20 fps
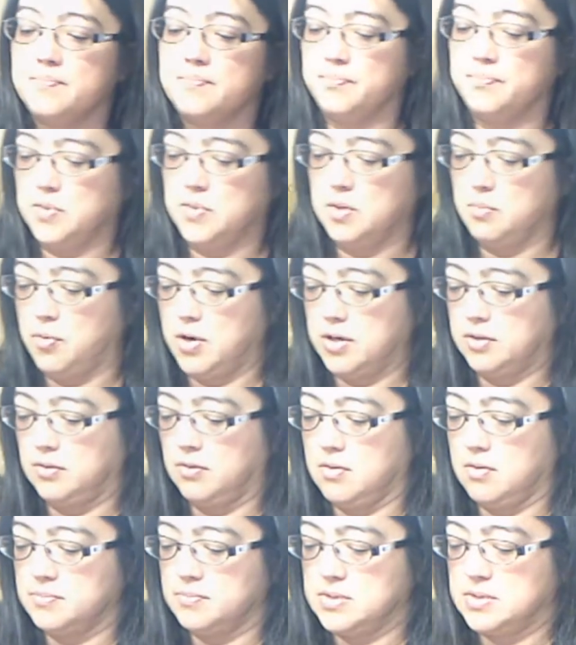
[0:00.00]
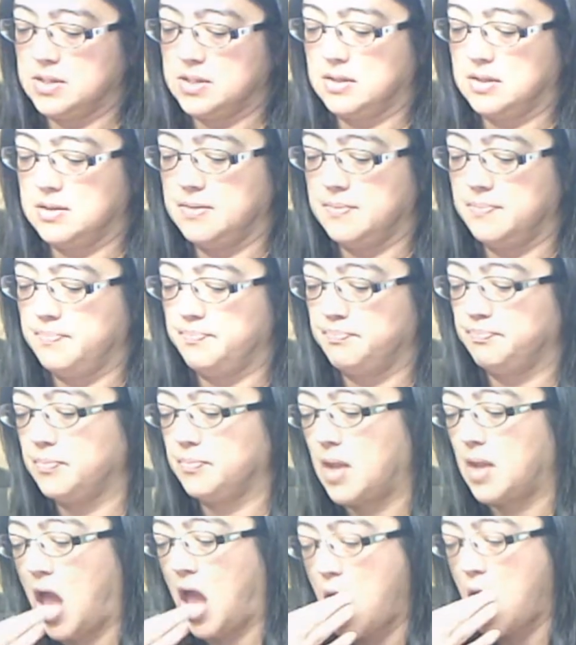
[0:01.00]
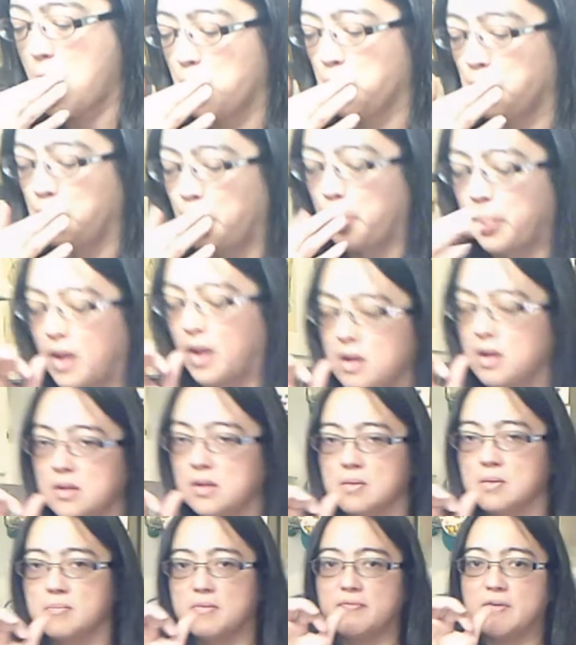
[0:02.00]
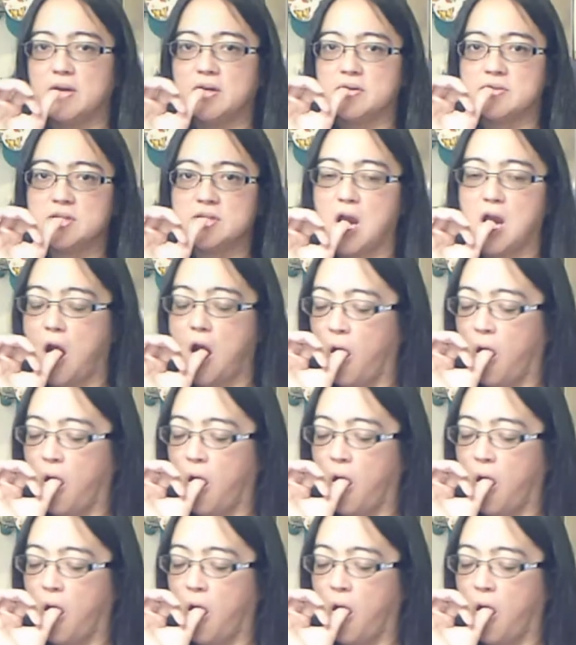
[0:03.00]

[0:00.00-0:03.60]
the breadcrumbs in it. Don't lick my fingers here.